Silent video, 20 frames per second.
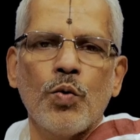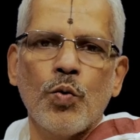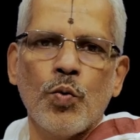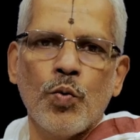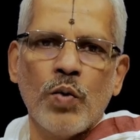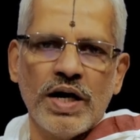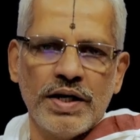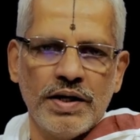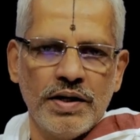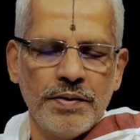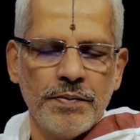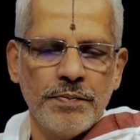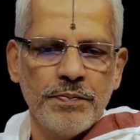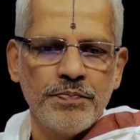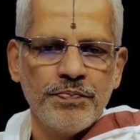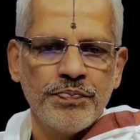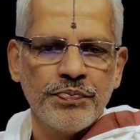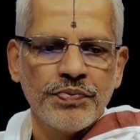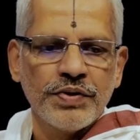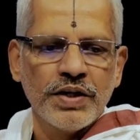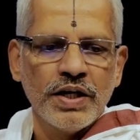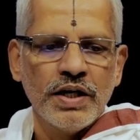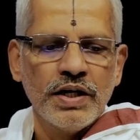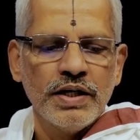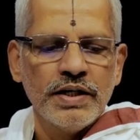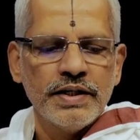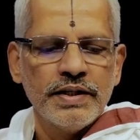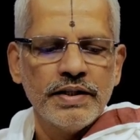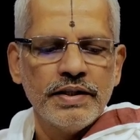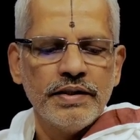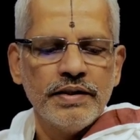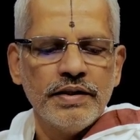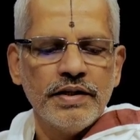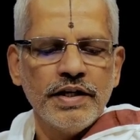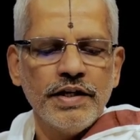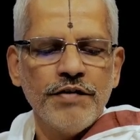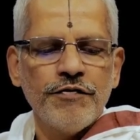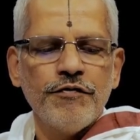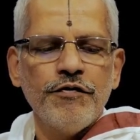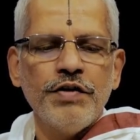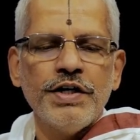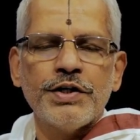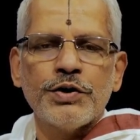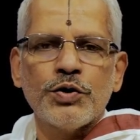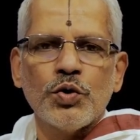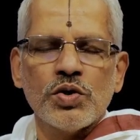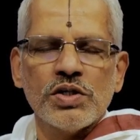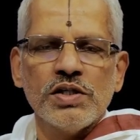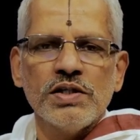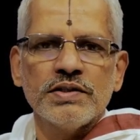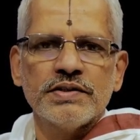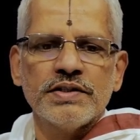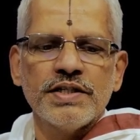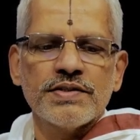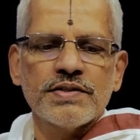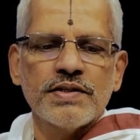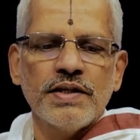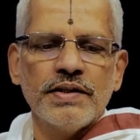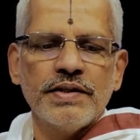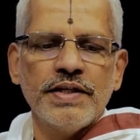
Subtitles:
1. If we total this,